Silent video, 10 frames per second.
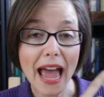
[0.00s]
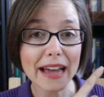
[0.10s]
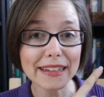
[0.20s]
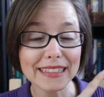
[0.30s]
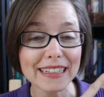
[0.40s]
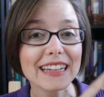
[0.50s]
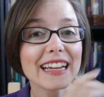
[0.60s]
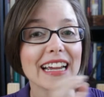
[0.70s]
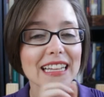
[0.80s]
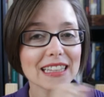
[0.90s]
And
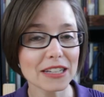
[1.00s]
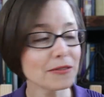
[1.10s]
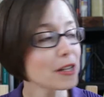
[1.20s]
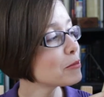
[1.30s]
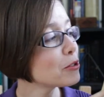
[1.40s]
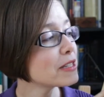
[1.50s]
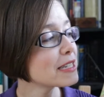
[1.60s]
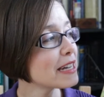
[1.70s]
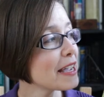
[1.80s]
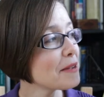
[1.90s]
it lived up to
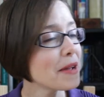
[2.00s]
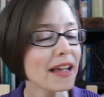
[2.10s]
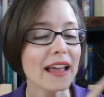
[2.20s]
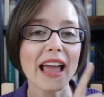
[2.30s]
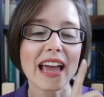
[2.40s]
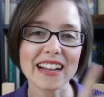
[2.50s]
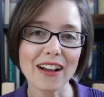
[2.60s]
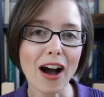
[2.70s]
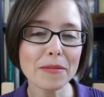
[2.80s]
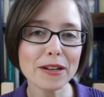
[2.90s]
its name, and it
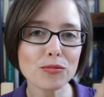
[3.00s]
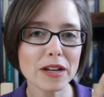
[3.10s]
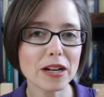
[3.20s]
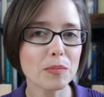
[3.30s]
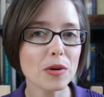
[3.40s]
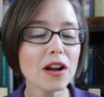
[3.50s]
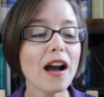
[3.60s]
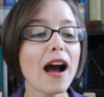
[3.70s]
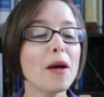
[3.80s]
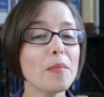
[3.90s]
got me to read a book
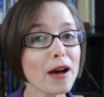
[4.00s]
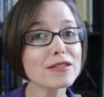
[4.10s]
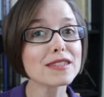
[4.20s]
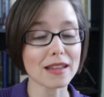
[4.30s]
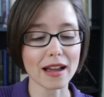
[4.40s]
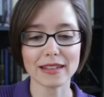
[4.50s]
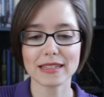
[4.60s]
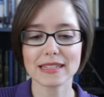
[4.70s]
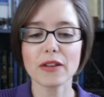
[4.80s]
about science.